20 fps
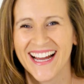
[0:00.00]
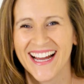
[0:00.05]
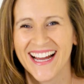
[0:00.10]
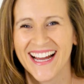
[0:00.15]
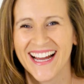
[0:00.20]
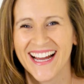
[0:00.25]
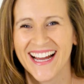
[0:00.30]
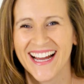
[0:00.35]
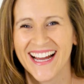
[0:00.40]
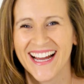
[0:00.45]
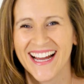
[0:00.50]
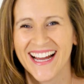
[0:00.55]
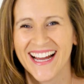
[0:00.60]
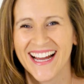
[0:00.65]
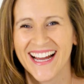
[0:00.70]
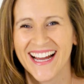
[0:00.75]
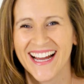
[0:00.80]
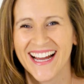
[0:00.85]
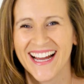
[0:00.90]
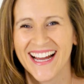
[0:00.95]

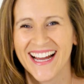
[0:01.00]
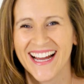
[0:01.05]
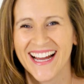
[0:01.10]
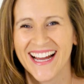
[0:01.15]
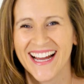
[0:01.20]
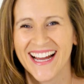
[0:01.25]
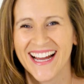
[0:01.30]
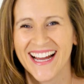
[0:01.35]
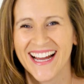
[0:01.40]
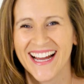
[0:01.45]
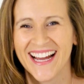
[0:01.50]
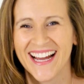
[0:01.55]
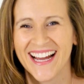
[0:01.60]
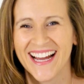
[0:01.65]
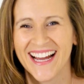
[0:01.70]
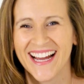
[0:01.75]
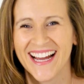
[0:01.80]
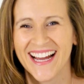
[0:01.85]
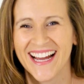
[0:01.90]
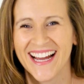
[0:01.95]

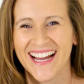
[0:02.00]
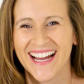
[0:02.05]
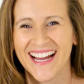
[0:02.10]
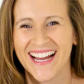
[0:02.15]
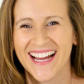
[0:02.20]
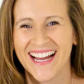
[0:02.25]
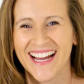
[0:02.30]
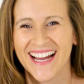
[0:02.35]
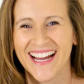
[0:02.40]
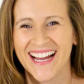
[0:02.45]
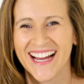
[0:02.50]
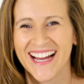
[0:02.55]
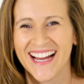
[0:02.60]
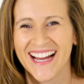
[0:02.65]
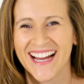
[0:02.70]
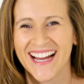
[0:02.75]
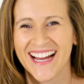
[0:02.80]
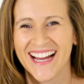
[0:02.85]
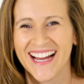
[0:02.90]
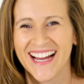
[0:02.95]

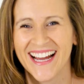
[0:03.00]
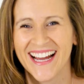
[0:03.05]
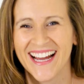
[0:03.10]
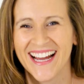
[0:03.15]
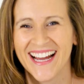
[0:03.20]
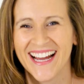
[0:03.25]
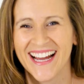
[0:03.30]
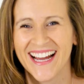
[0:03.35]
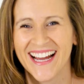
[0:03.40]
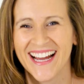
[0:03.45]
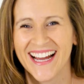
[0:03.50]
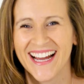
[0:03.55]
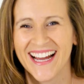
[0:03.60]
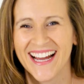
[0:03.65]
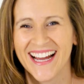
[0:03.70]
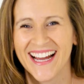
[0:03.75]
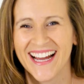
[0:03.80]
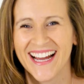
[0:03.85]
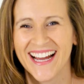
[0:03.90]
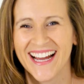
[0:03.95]

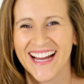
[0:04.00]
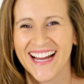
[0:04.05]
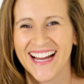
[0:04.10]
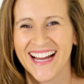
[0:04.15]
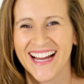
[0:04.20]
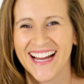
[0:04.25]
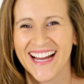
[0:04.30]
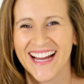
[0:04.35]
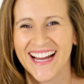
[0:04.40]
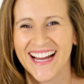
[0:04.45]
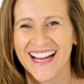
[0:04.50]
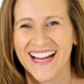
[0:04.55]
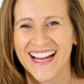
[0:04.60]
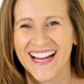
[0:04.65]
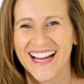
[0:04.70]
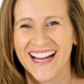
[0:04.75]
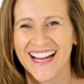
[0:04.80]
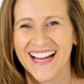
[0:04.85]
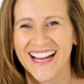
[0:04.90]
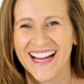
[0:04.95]

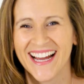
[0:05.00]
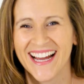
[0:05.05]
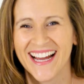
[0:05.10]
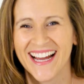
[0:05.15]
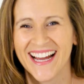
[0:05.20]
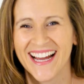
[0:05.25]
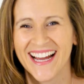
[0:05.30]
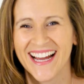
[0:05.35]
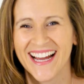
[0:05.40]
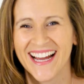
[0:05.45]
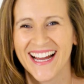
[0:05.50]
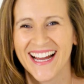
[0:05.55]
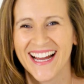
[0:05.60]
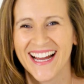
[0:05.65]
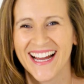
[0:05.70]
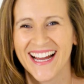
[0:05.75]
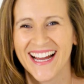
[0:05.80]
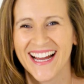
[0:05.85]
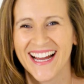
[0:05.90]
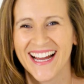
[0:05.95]

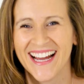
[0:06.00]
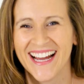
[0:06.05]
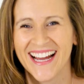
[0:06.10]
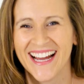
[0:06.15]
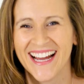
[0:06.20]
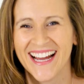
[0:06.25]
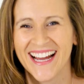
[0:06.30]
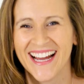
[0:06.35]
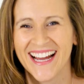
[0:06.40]
The face doesn't move, so there is nothing to read.